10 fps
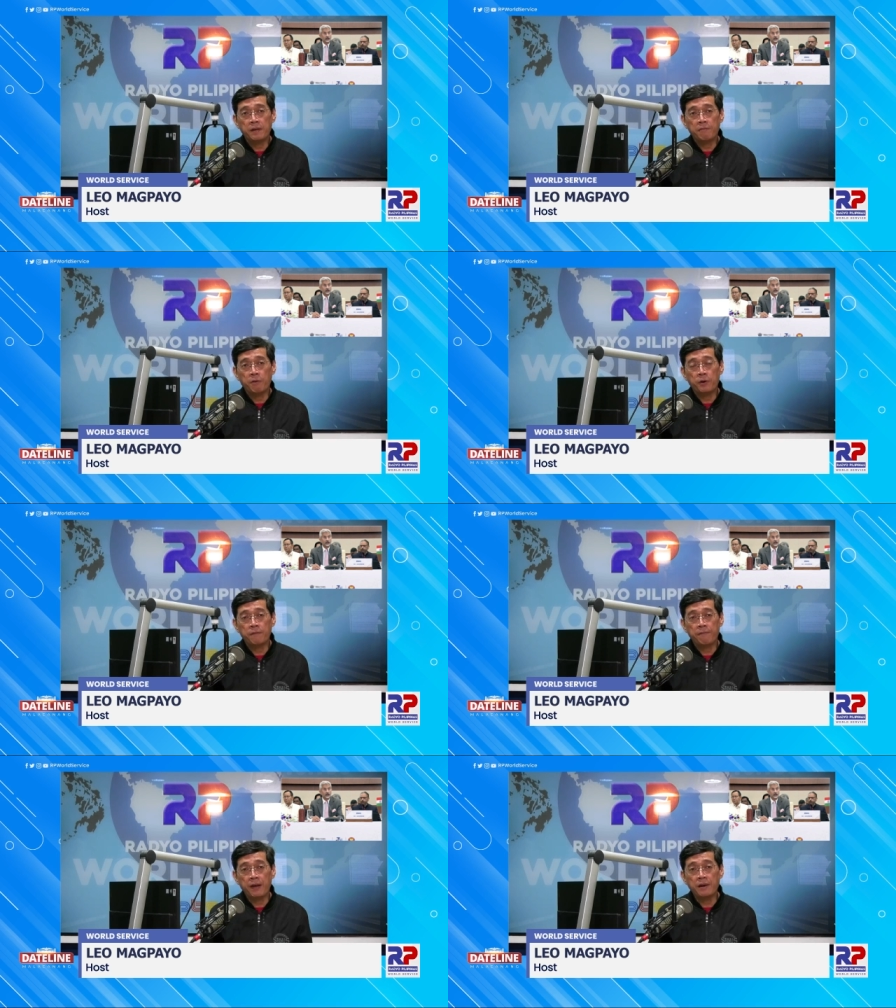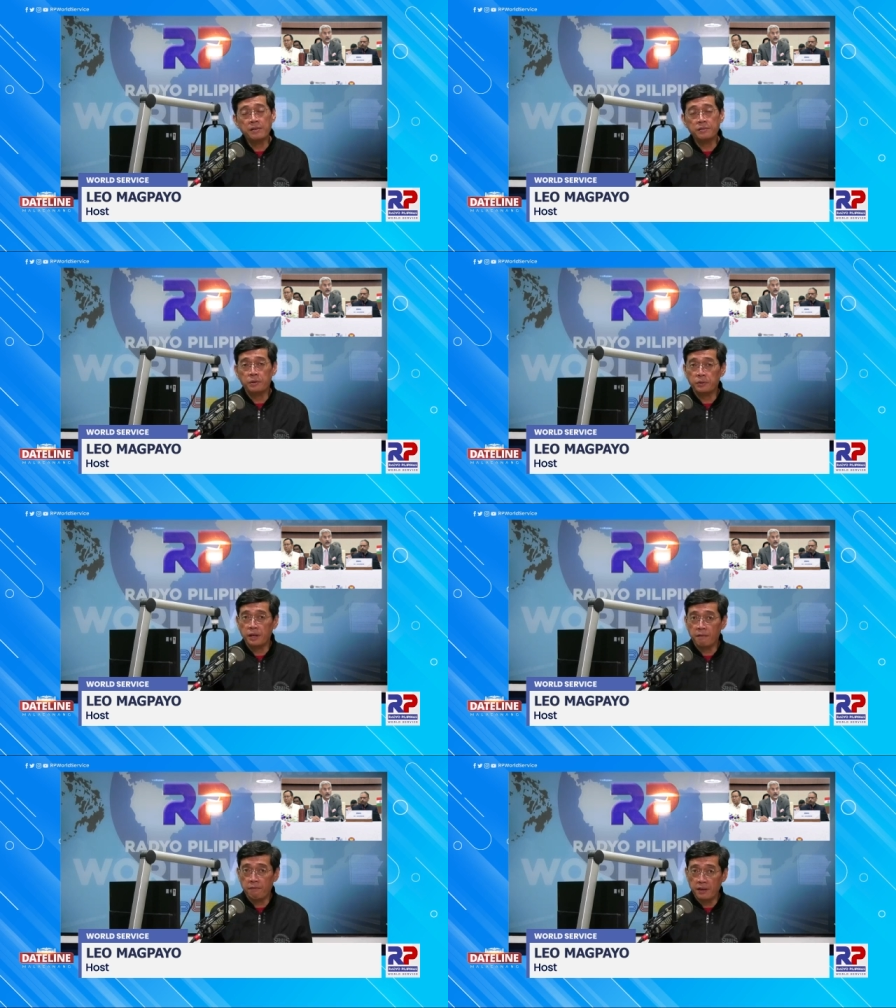of Foreign Affairs, or
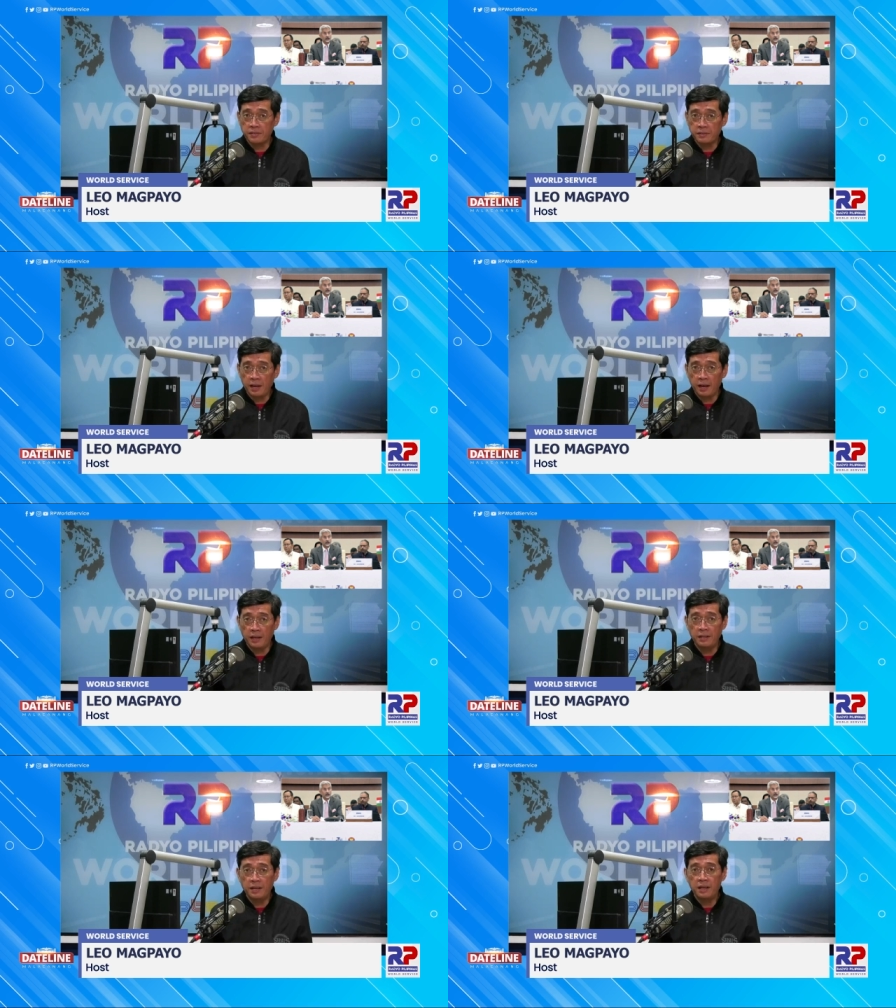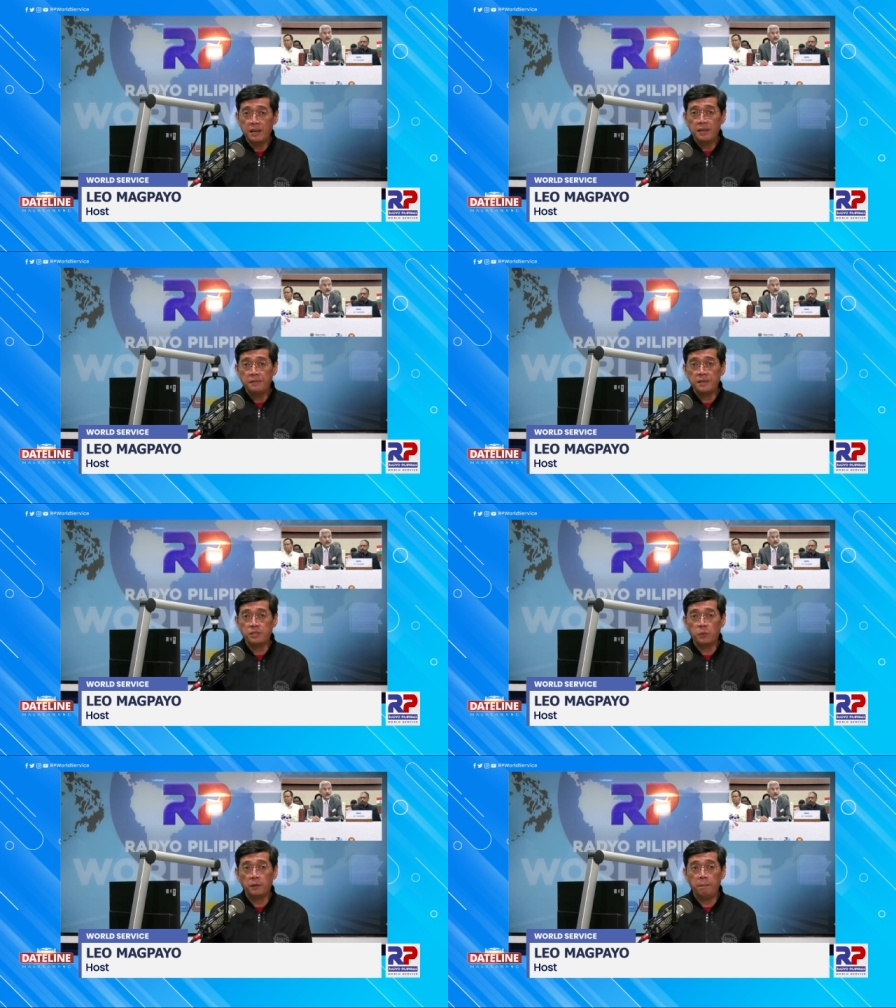DFA, said this
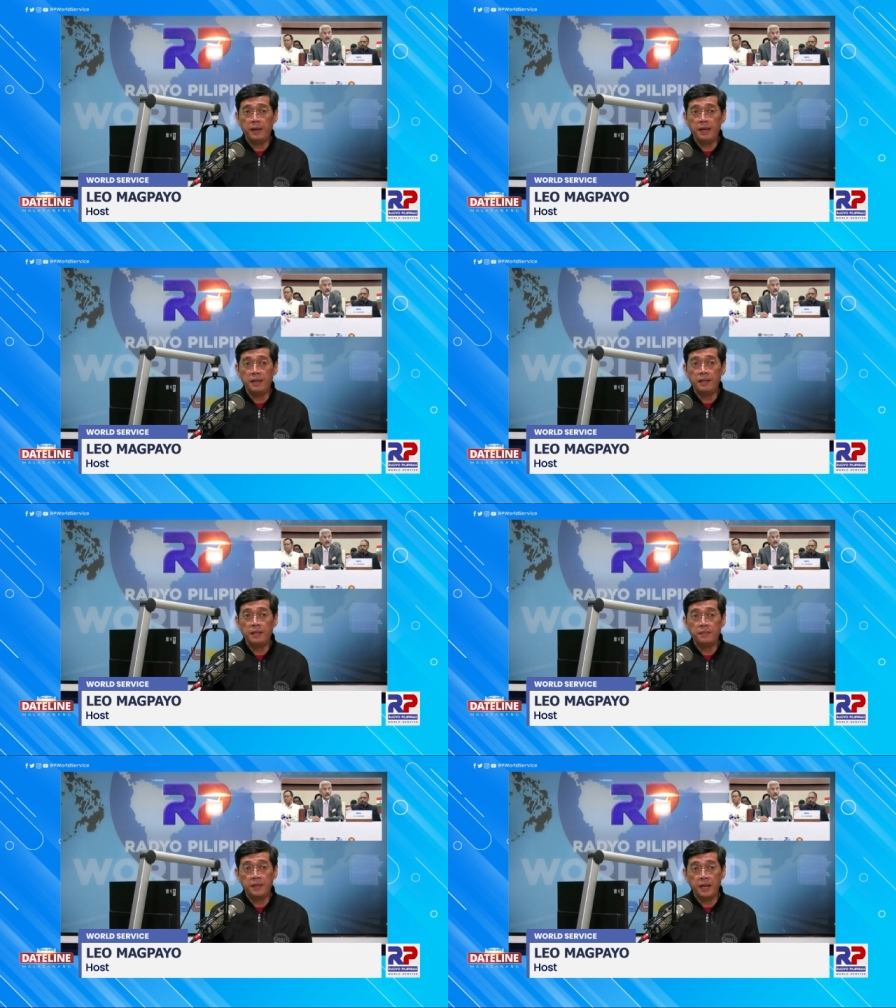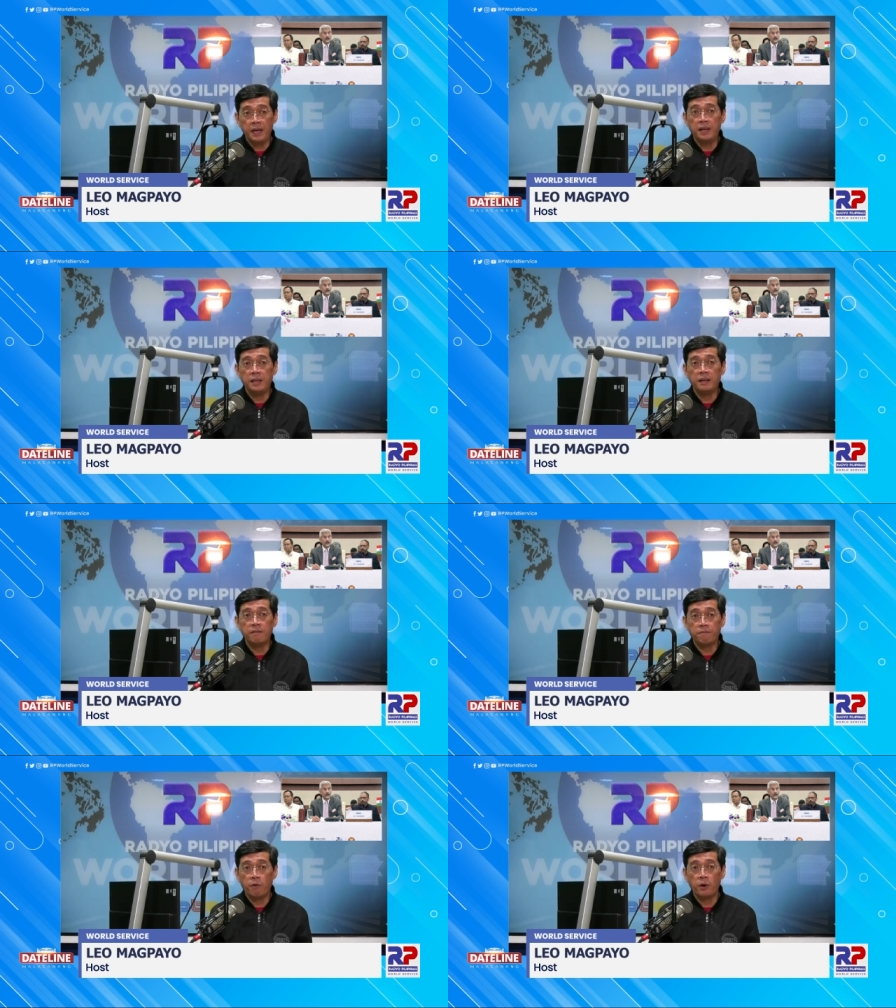will be the Indian
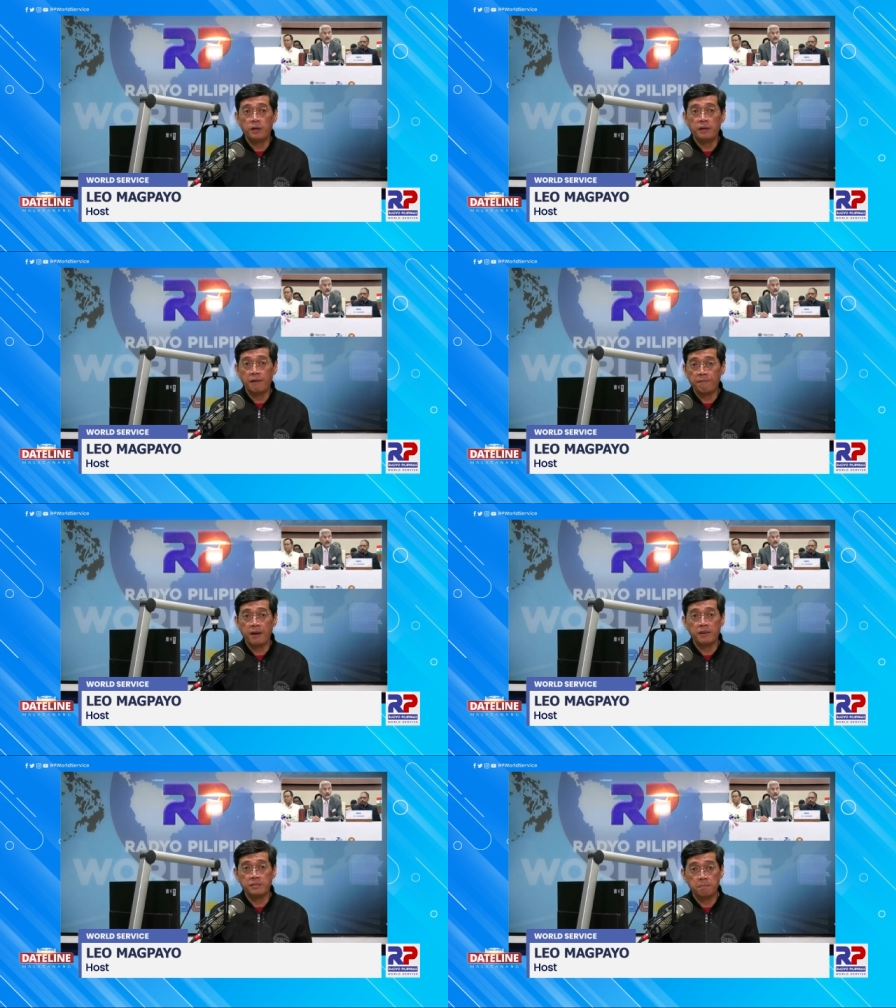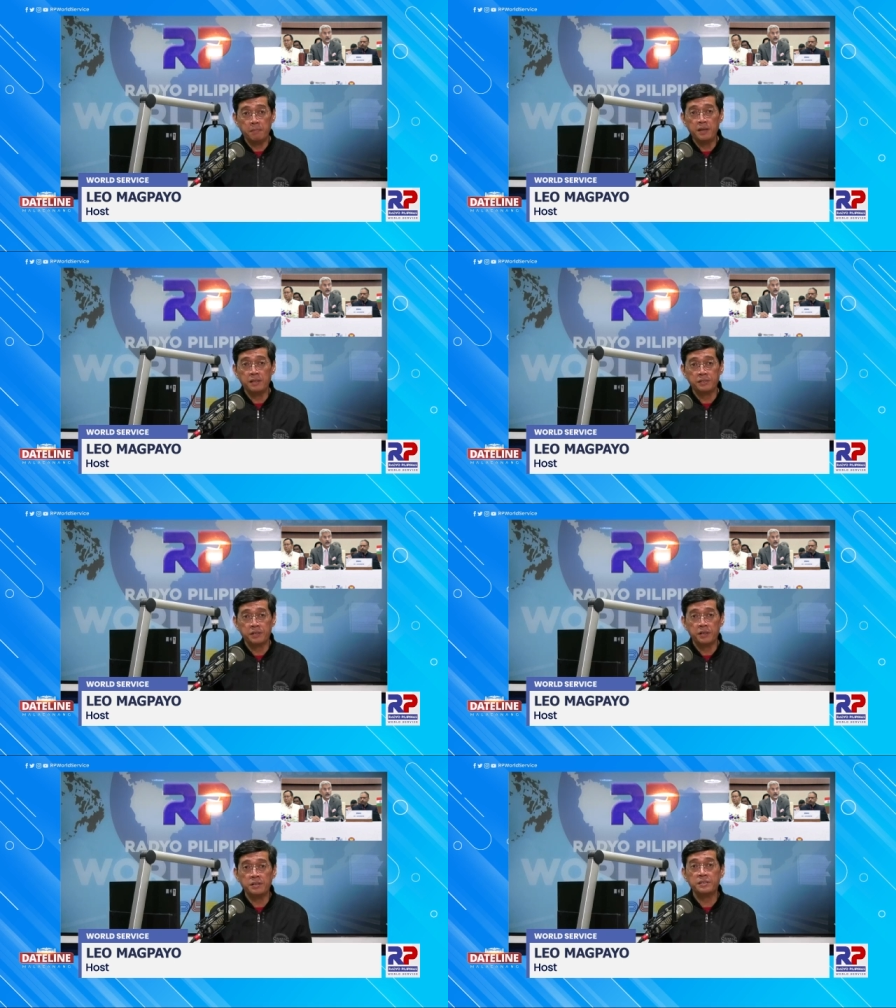Foreign Affairs
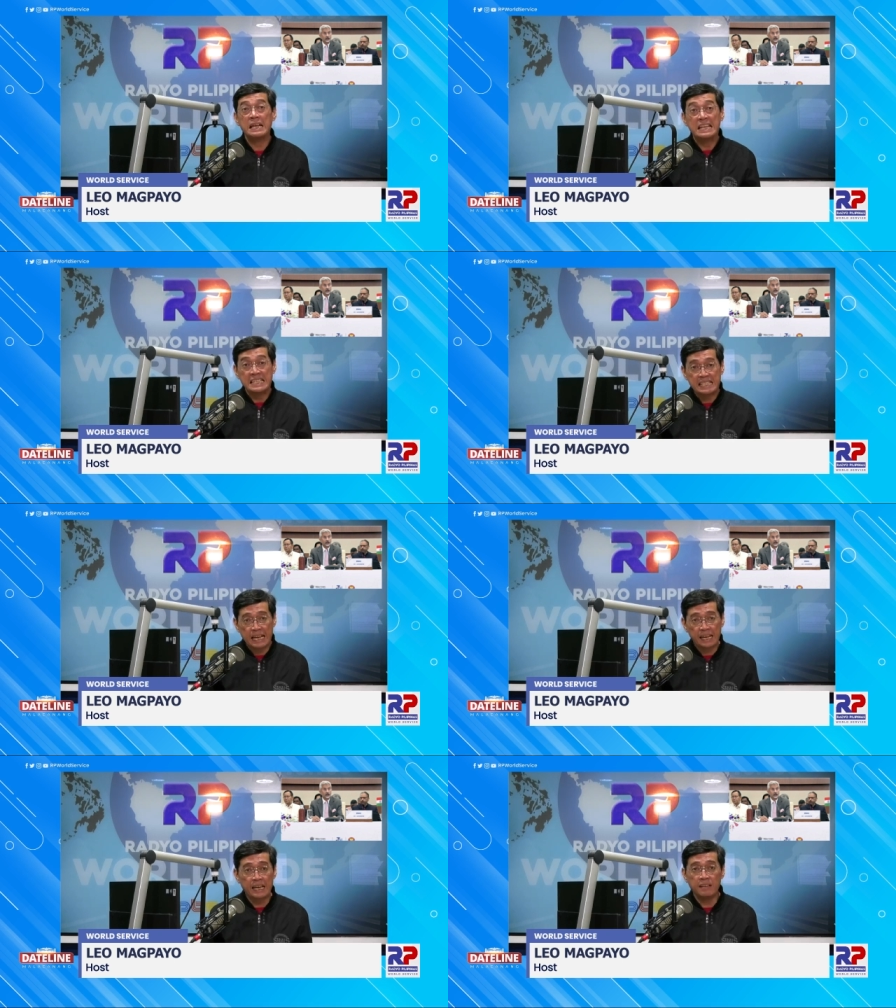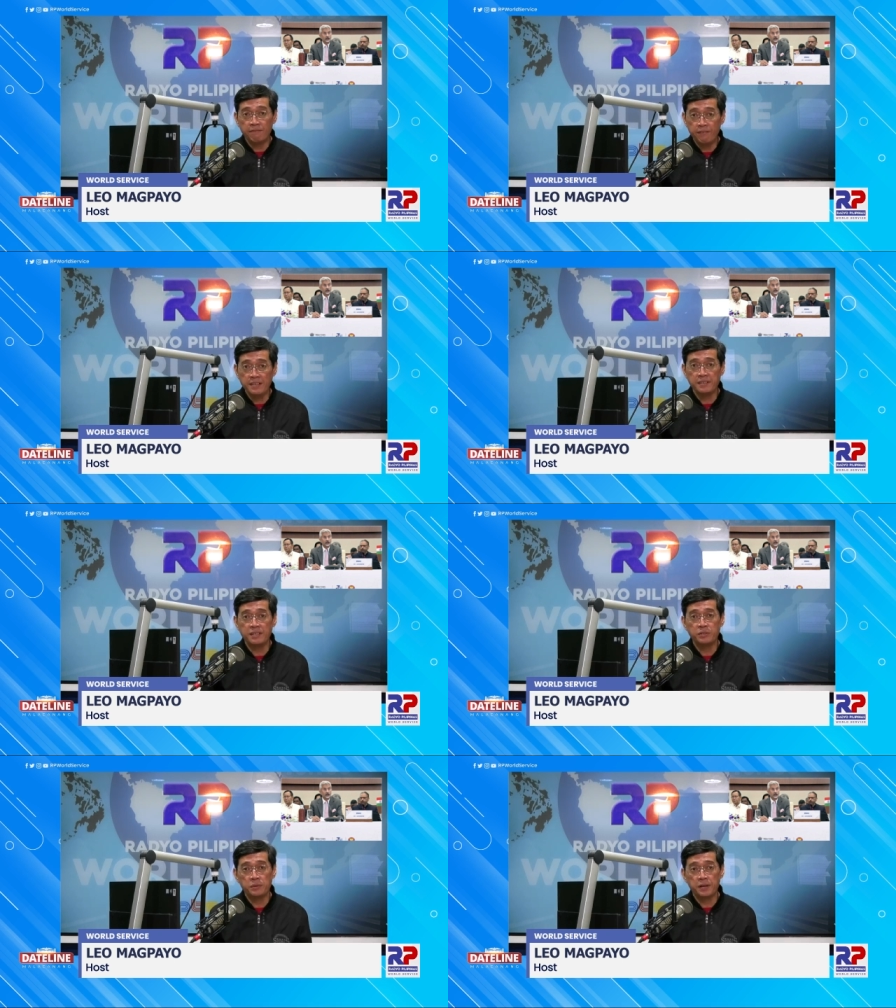Minister's second visit
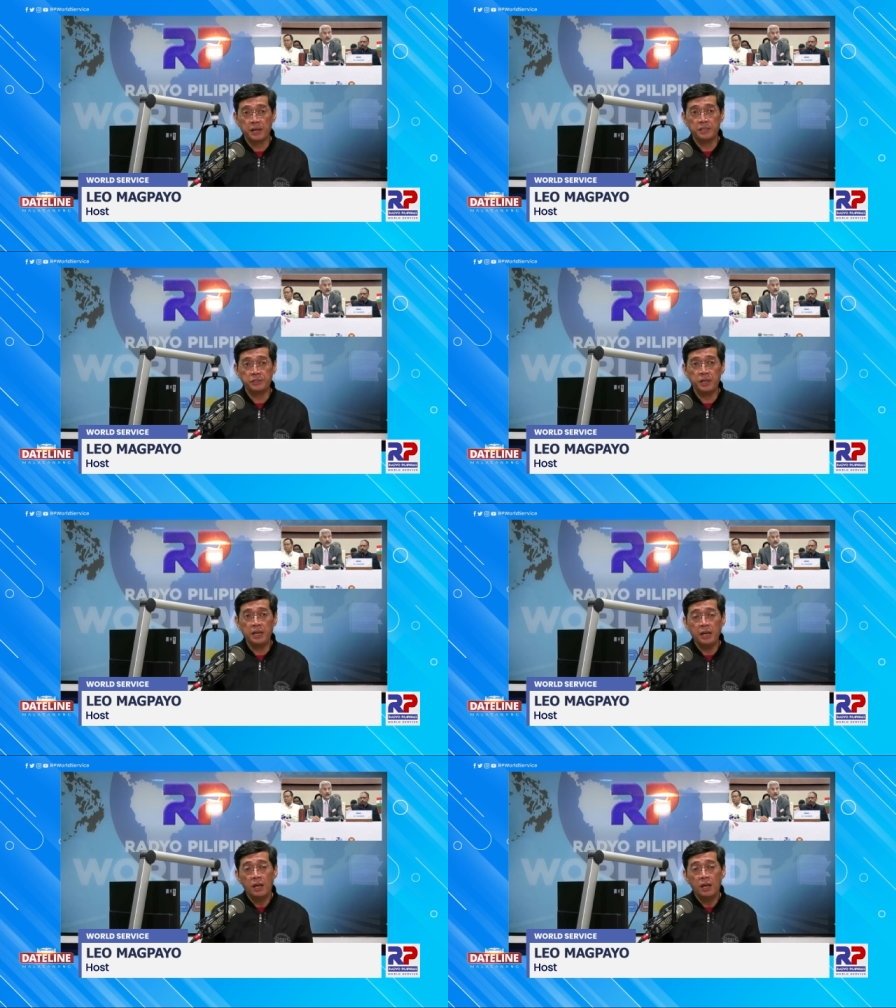to the country,